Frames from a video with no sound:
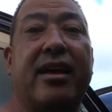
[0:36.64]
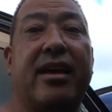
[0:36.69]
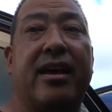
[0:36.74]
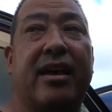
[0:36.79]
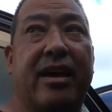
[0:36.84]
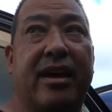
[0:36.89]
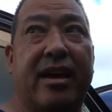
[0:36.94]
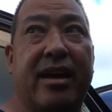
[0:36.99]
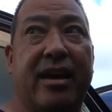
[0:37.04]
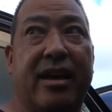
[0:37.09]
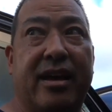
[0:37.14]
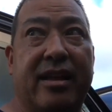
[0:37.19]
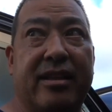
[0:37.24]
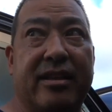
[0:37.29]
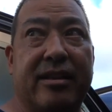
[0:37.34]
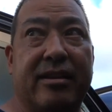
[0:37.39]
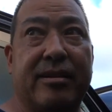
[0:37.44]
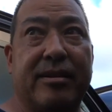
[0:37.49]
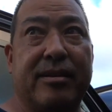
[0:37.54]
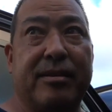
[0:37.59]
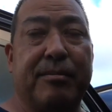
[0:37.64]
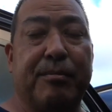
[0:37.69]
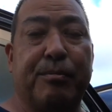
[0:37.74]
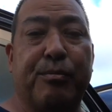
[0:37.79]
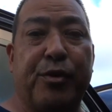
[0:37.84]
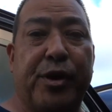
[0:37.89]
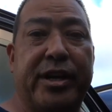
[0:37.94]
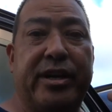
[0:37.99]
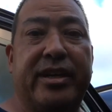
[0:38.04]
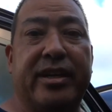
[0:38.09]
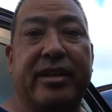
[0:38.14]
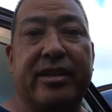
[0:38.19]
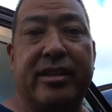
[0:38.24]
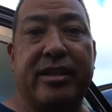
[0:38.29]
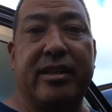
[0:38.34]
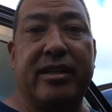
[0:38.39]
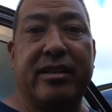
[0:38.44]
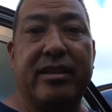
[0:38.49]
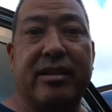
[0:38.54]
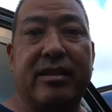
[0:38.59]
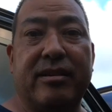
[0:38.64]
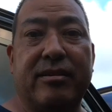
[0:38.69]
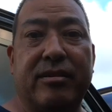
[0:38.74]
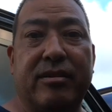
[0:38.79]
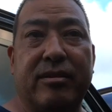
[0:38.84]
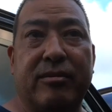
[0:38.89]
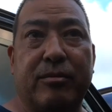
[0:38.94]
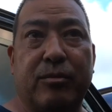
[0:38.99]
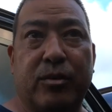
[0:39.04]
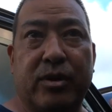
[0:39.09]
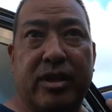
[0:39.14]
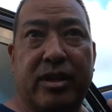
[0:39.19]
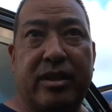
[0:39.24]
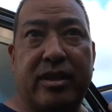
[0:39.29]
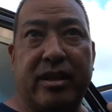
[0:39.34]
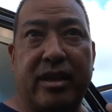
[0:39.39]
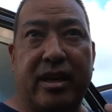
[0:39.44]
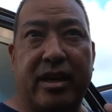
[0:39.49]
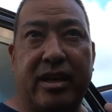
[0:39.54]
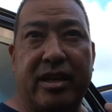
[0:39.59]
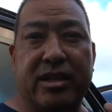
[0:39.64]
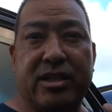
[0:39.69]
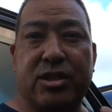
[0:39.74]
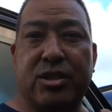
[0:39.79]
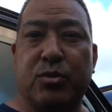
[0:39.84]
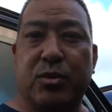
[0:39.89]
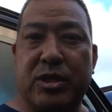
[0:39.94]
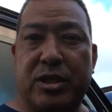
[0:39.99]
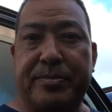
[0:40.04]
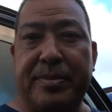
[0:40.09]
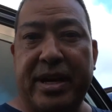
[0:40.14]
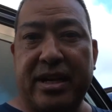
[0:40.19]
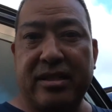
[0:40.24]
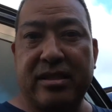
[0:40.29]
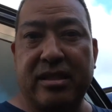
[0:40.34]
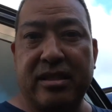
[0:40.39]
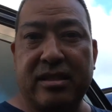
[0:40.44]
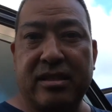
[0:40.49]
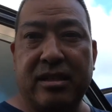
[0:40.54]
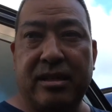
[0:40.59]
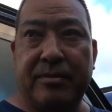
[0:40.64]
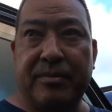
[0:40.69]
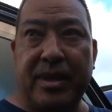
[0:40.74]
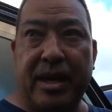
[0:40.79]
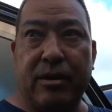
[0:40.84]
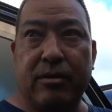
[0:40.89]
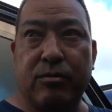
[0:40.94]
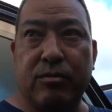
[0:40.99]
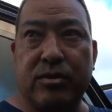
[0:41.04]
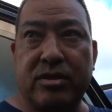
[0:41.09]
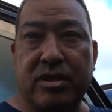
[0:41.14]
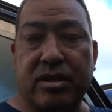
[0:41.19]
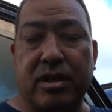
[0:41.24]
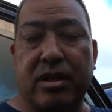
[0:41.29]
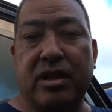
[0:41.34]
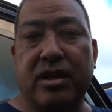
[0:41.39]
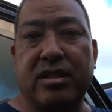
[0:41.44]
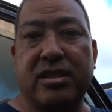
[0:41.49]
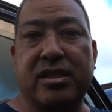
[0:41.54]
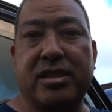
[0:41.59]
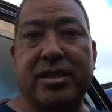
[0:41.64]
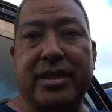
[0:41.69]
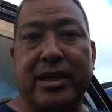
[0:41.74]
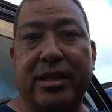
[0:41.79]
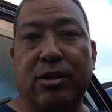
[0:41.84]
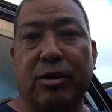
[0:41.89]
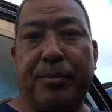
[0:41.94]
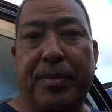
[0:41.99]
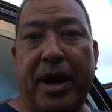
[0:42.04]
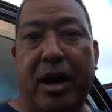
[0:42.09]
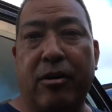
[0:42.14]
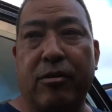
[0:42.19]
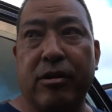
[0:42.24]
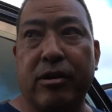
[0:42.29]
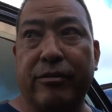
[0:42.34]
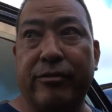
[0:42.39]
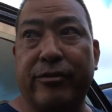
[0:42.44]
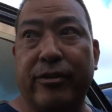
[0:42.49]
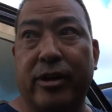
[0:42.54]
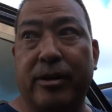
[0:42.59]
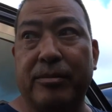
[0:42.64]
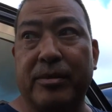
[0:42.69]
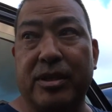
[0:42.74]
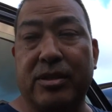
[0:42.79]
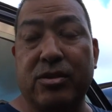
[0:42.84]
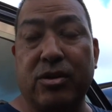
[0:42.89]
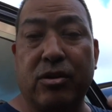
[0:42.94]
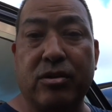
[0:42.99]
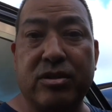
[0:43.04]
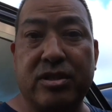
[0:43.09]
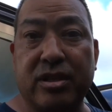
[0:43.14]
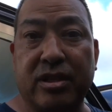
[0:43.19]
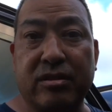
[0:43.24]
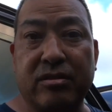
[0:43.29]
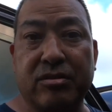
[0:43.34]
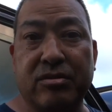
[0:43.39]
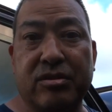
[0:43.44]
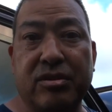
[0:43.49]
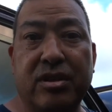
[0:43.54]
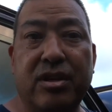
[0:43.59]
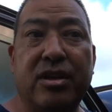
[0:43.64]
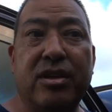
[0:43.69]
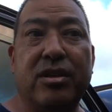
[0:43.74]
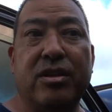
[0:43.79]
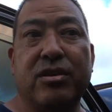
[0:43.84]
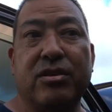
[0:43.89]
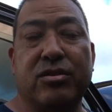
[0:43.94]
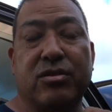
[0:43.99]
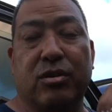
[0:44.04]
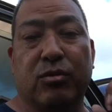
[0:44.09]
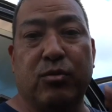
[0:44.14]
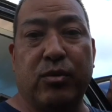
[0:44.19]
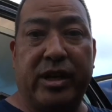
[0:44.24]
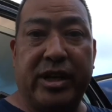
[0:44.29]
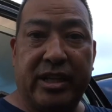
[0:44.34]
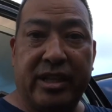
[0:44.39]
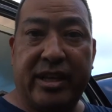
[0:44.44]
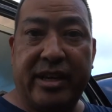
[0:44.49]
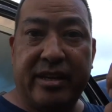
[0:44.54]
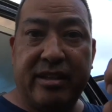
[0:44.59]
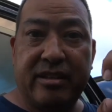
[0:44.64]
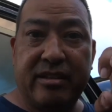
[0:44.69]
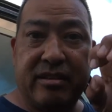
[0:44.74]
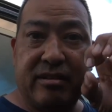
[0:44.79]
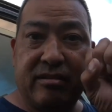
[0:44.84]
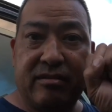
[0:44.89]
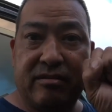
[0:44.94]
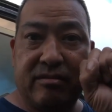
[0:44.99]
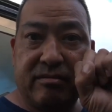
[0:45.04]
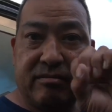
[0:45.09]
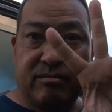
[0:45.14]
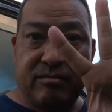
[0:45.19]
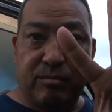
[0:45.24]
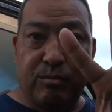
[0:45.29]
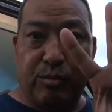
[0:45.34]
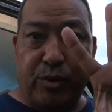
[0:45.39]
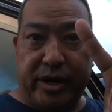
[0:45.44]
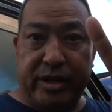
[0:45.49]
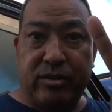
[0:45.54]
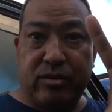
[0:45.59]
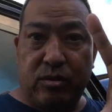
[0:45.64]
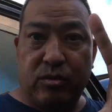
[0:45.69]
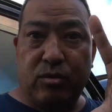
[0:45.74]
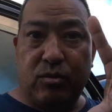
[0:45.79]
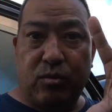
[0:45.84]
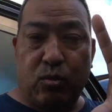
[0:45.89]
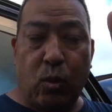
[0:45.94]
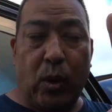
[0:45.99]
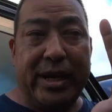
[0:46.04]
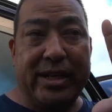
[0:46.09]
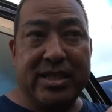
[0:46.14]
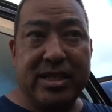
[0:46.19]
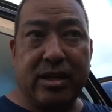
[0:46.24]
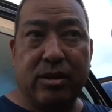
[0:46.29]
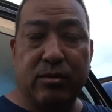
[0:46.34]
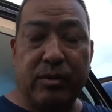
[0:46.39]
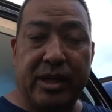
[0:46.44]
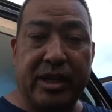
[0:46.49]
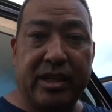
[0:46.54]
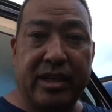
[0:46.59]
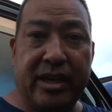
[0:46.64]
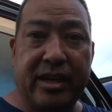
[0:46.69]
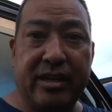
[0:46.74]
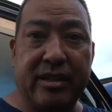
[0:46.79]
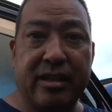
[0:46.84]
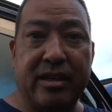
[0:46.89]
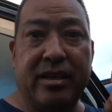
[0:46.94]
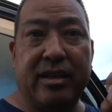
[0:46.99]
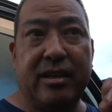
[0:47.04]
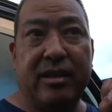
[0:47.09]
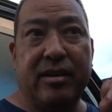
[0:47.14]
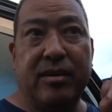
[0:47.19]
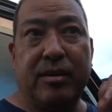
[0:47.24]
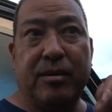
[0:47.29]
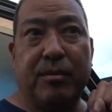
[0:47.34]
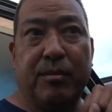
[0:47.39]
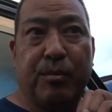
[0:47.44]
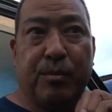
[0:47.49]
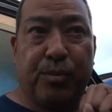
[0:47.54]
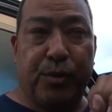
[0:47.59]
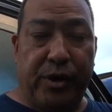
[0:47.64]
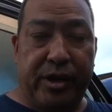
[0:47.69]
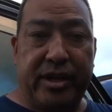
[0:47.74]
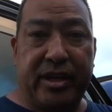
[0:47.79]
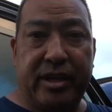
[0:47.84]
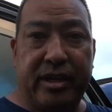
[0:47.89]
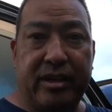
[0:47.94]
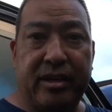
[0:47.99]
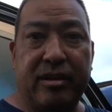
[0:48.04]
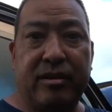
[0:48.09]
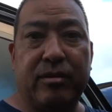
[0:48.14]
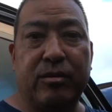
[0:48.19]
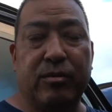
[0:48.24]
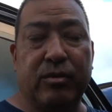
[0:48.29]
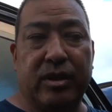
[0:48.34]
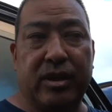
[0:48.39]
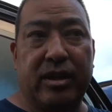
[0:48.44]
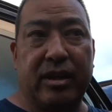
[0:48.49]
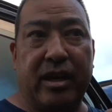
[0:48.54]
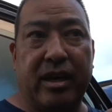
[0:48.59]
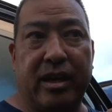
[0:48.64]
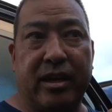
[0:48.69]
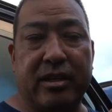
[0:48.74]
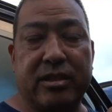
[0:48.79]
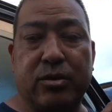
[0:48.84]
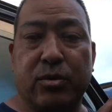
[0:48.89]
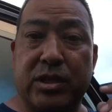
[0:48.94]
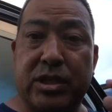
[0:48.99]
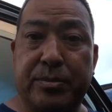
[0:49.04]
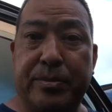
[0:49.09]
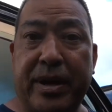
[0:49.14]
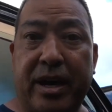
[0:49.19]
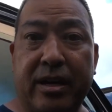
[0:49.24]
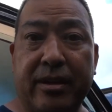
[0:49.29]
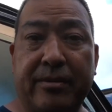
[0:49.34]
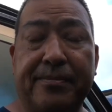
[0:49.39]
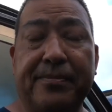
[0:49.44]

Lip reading: and break it with a switchback system that's gonna steal power from the turn signals. So running light, bright white running light, braking with a switchback,